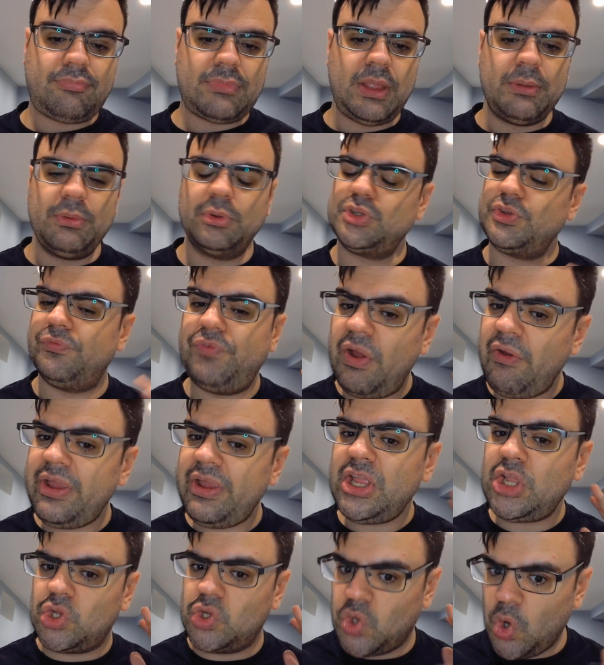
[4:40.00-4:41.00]
It was a very
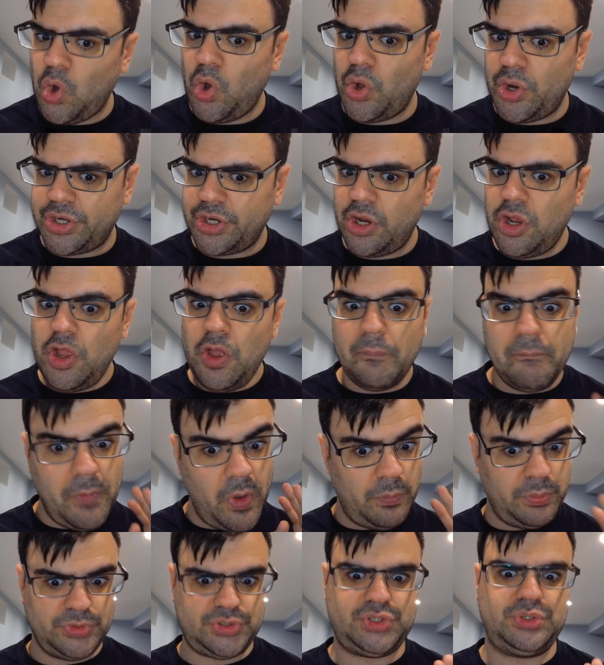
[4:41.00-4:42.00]
good
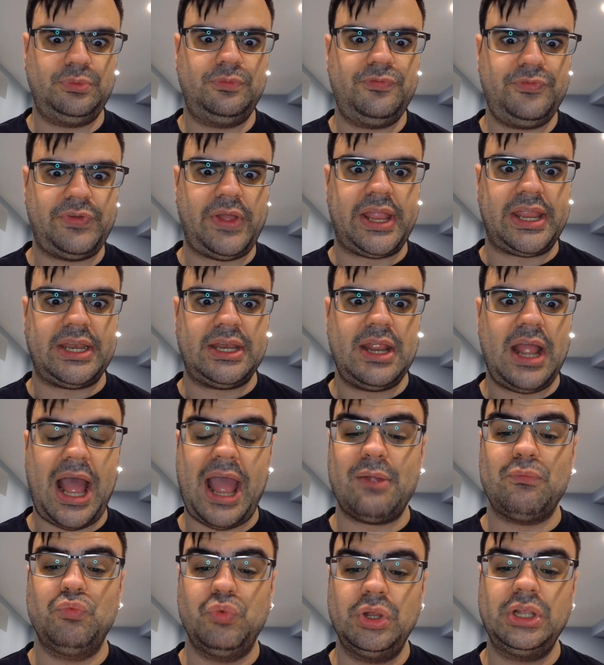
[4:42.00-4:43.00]
mobile suit fight. I
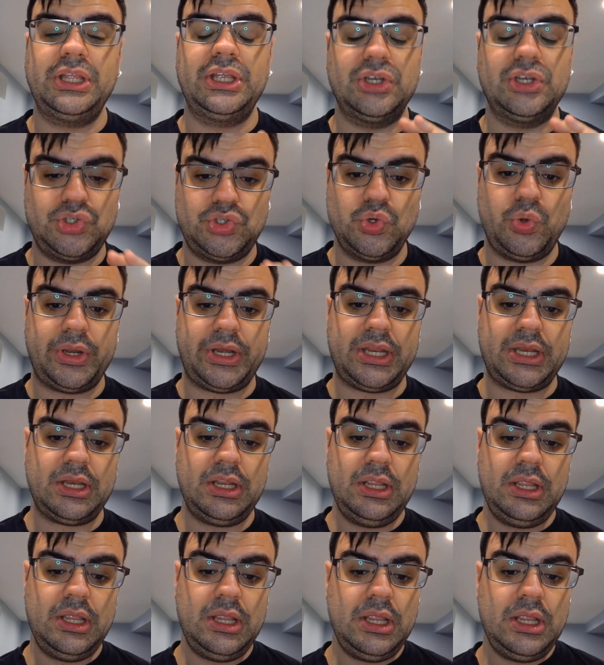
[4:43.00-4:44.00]
really enjoyed it.
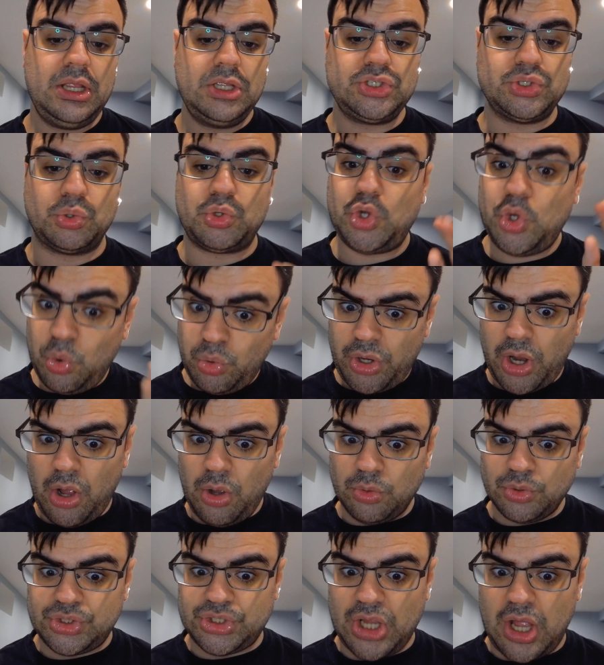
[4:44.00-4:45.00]
So
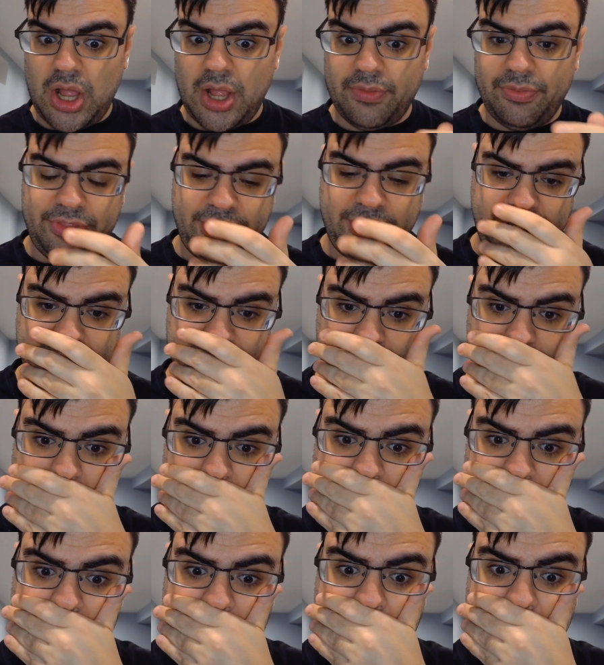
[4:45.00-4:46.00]
kudos on the uh,
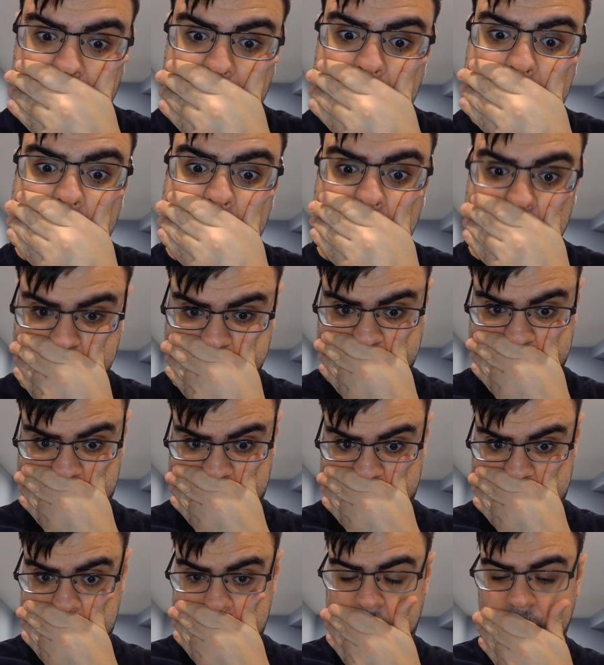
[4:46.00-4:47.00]

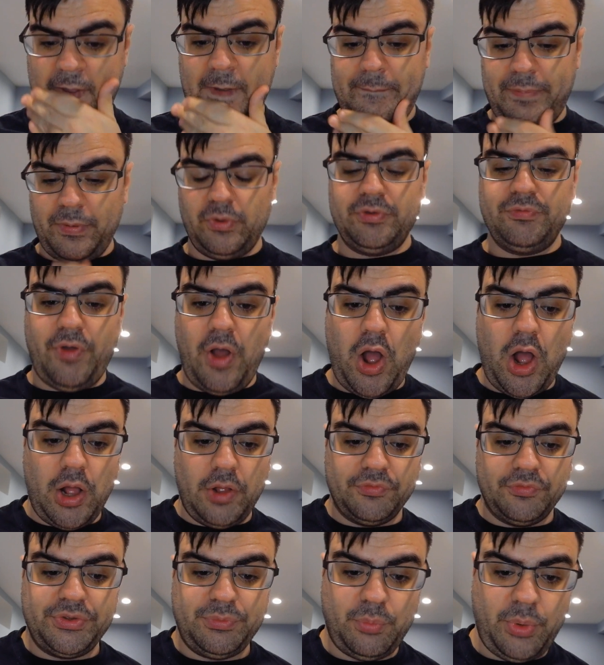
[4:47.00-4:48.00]
people
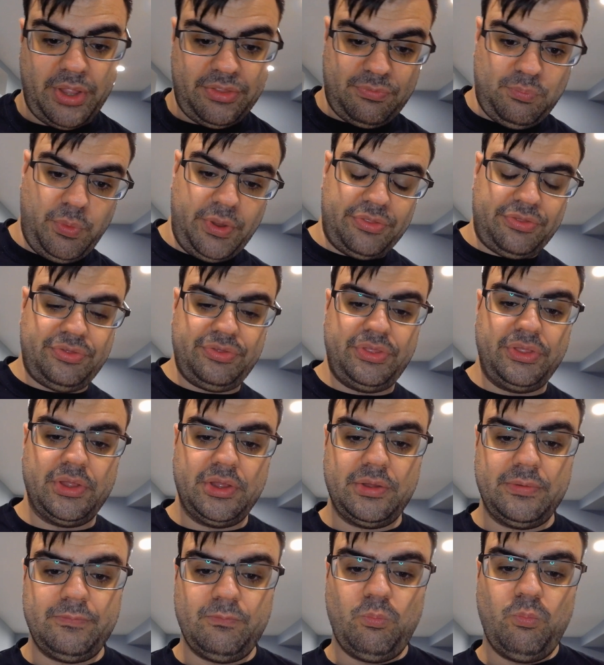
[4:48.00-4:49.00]
involved with with the
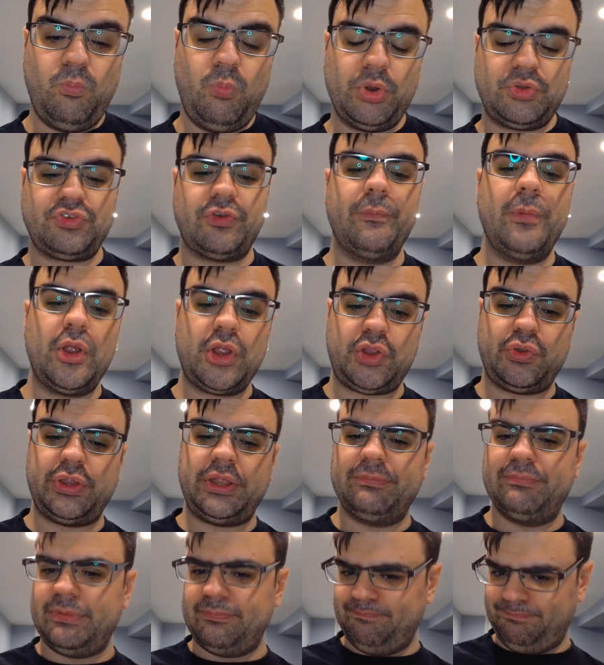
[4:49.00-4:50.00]
Witch from Mercury
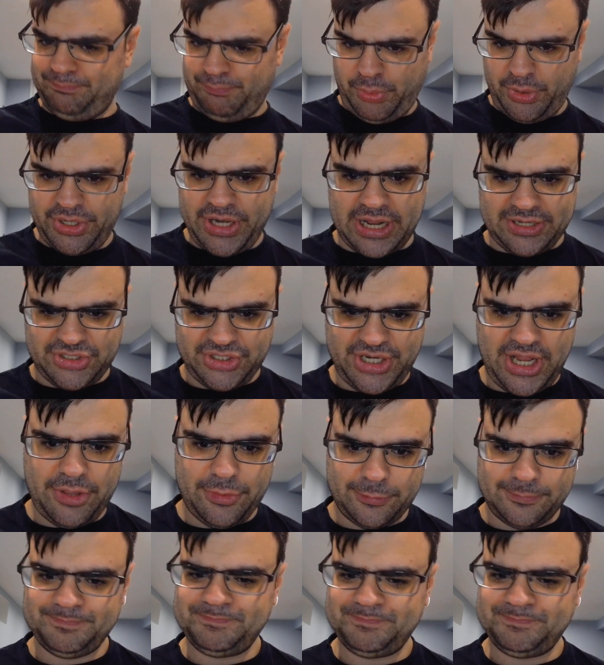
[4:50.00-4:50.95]
putting that together.